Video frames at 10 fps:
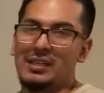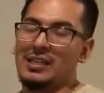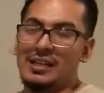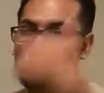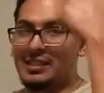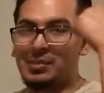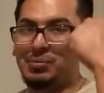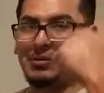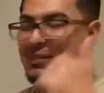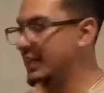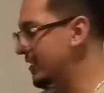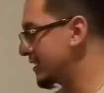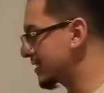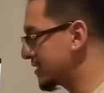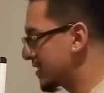Anything above that
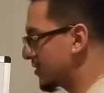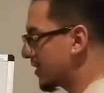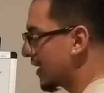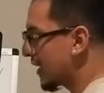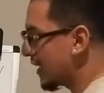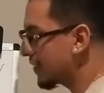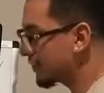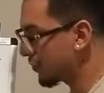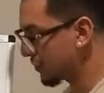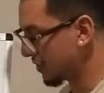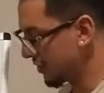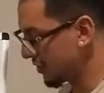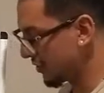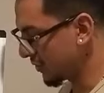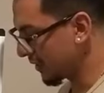is considered high
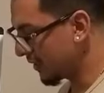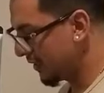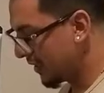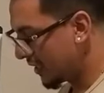voltage, okay?